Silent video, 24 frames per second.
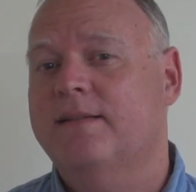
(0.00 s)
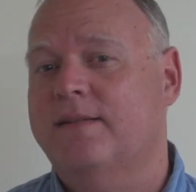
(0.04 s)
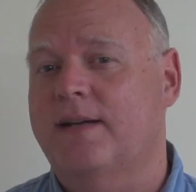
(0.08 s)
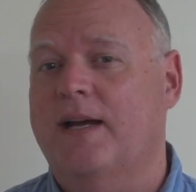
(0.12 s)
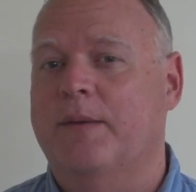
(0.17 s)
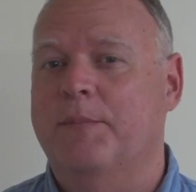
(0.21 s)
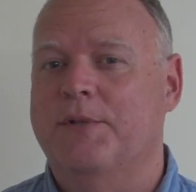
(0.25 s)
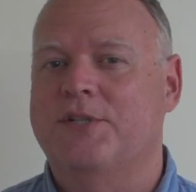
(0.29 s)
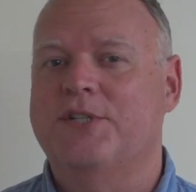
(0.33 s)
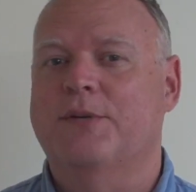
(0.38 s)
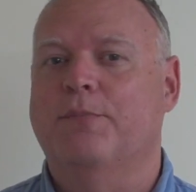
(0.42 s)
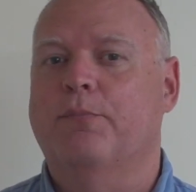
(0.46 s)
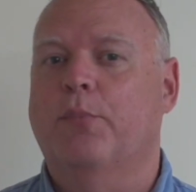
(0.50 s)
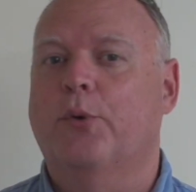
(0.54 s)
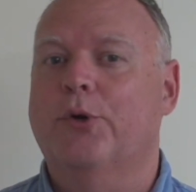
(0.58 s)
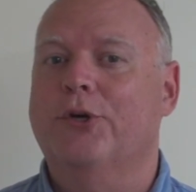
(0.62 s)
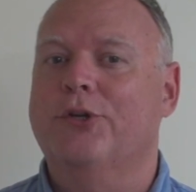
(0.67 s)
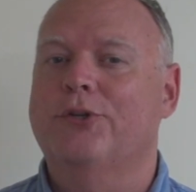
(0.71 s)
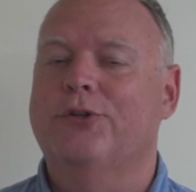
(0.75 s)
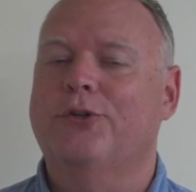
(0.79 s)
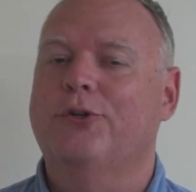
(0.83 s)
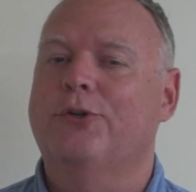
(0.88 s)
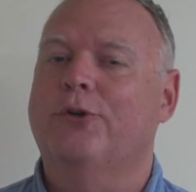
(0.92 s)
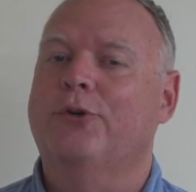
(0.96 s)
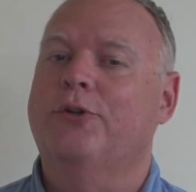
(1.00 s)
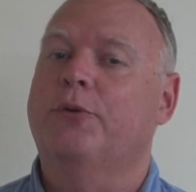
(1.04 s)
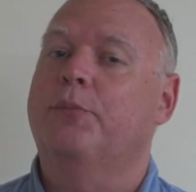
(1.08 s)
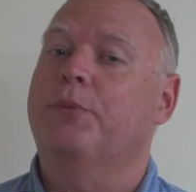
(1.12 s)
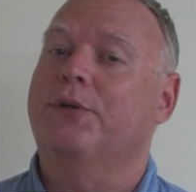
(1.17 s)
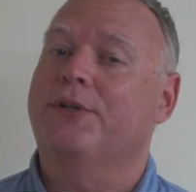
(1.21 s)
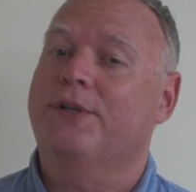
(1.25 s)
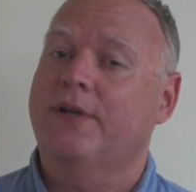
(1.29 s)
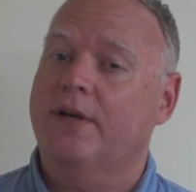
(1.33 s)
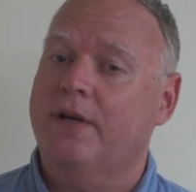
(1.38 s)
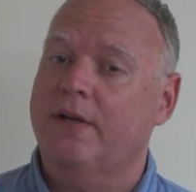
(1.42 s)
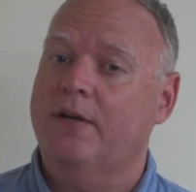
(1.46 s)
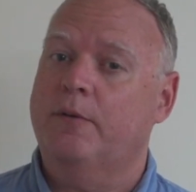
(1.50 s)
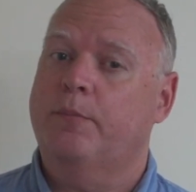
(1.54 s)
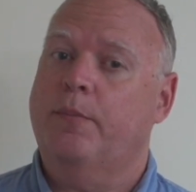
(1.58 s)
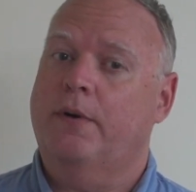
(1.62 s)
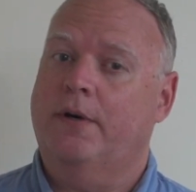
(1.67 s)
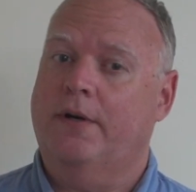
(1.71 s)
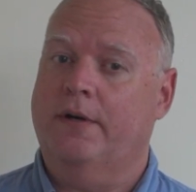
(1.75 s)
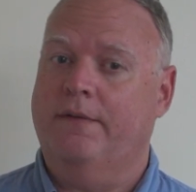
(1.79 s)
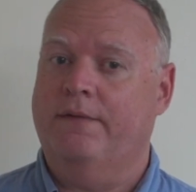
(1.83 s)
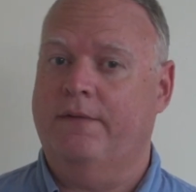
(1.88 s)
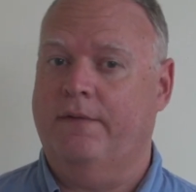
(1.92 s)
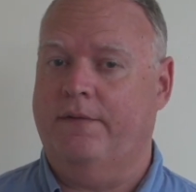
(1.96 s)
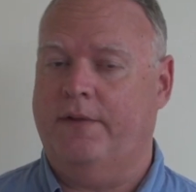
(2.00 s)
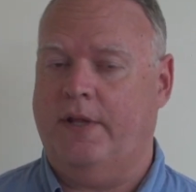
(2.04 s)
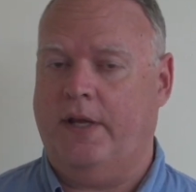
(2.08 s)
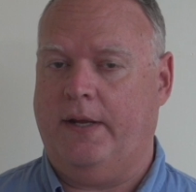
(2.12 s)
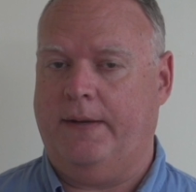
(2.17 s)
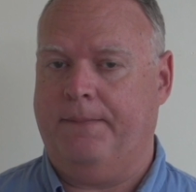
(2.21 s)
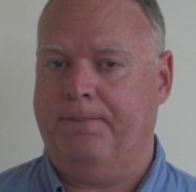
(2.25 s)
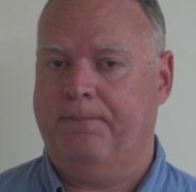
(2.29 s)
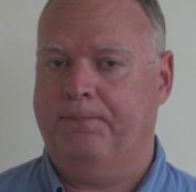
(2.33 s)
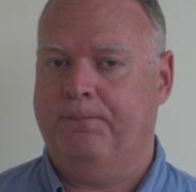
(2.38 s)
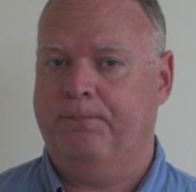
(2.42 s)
time, it's important to know the particular part of the day.